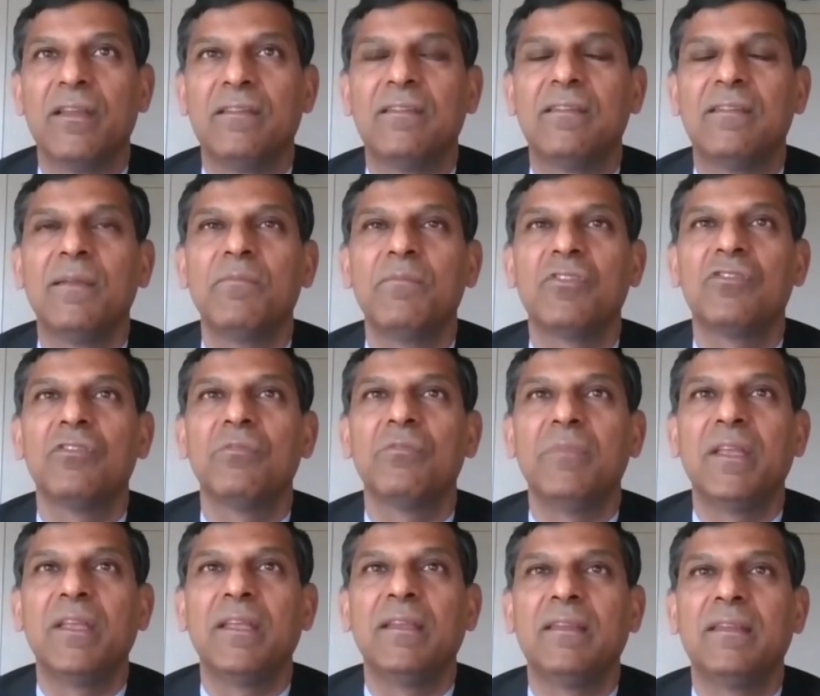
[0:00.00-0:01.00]
it seems to
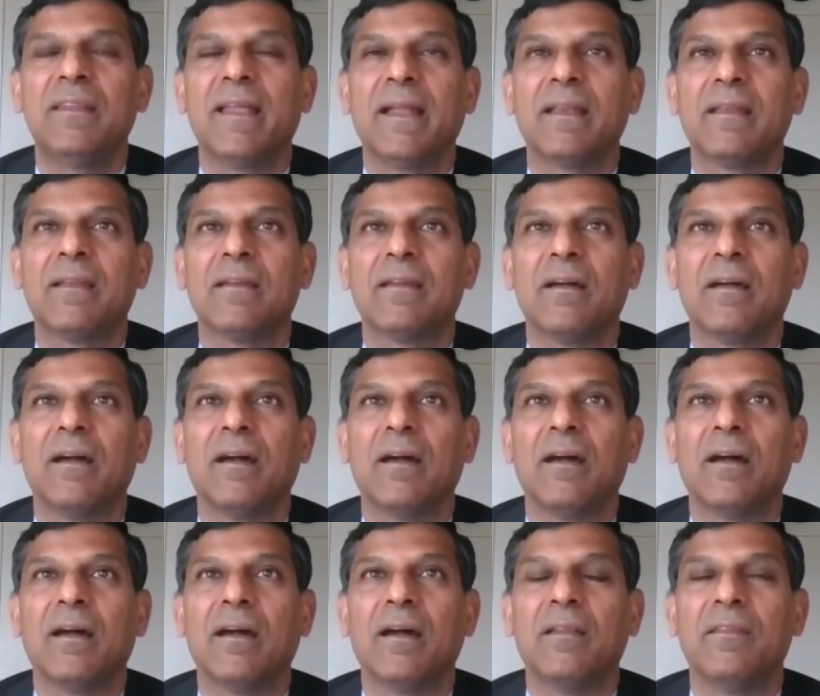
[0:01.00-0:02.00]
me that
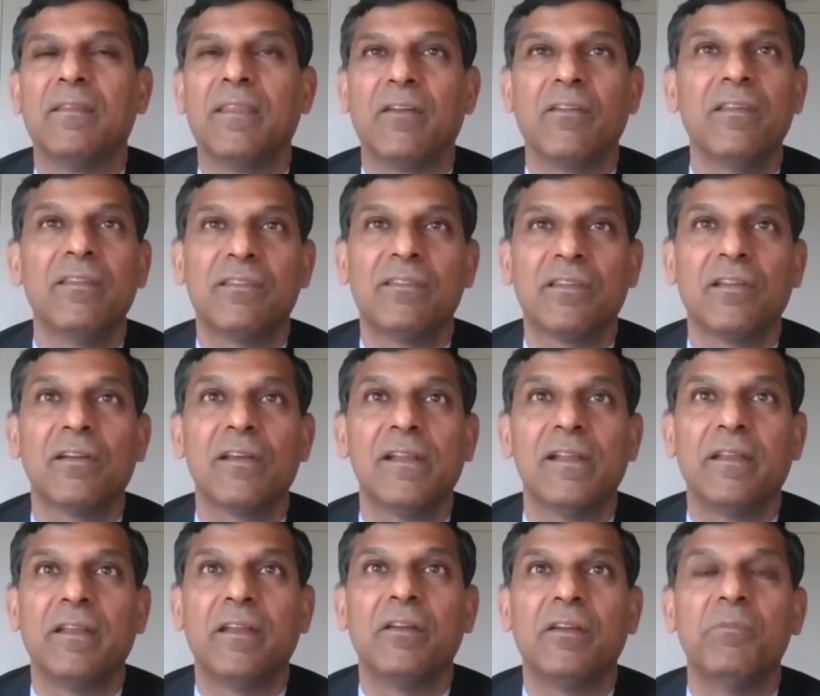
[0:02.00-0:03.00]
there is
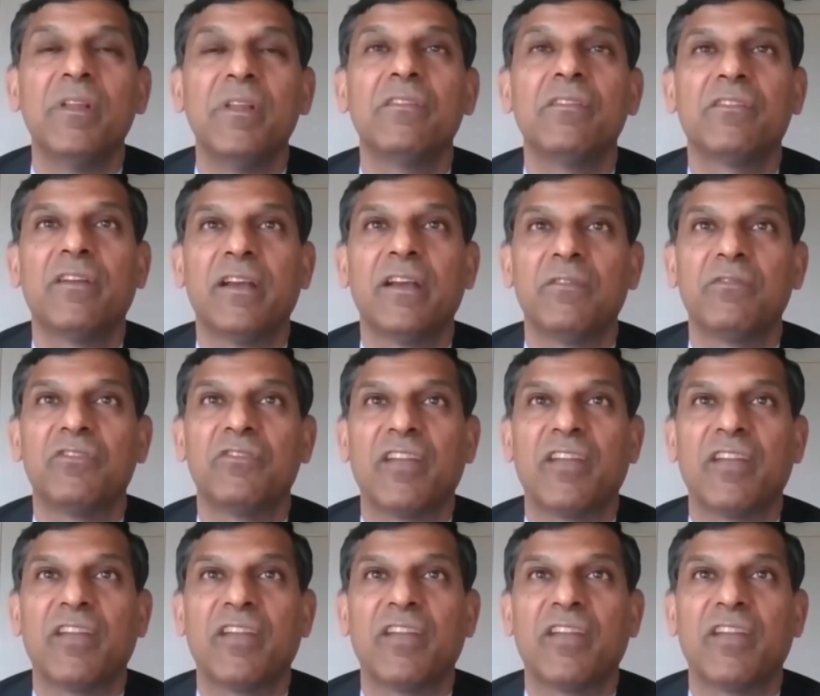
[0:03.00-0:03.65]
certainly an administrative